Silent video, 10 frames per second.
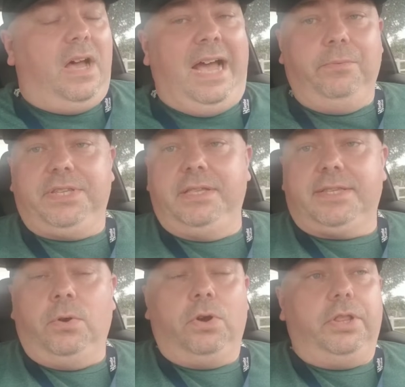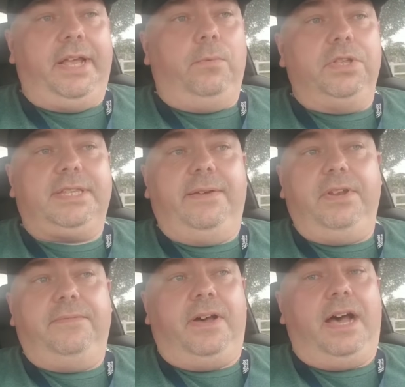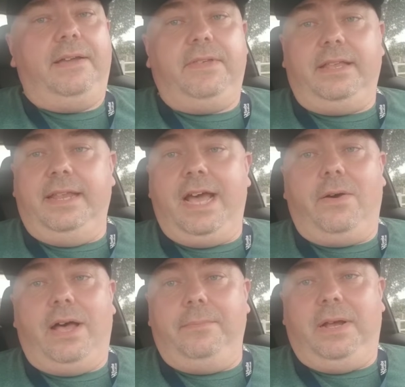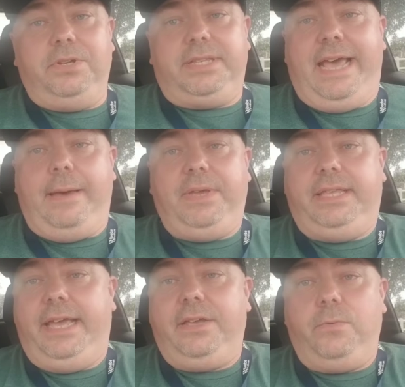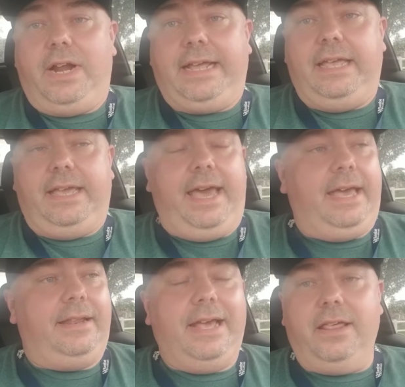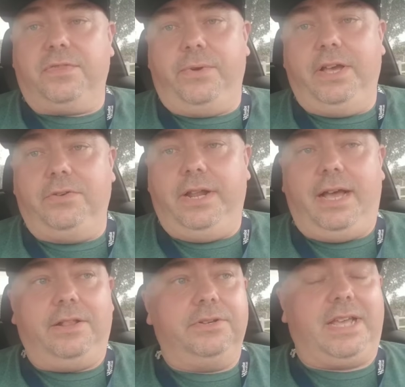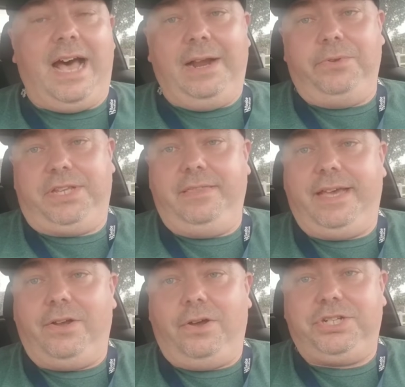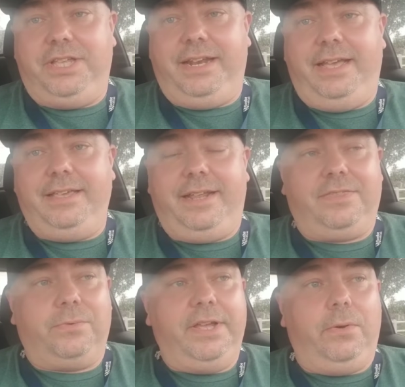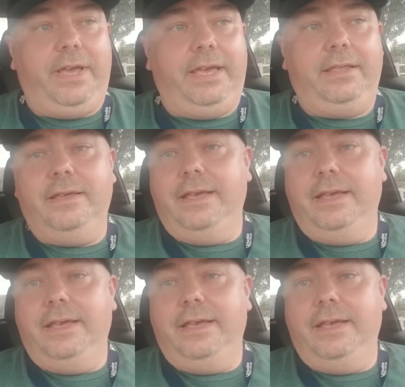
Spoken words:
I was in so early at 175 that now I'm just happy taking what I can get at $300. I was in that auction that ended at 308,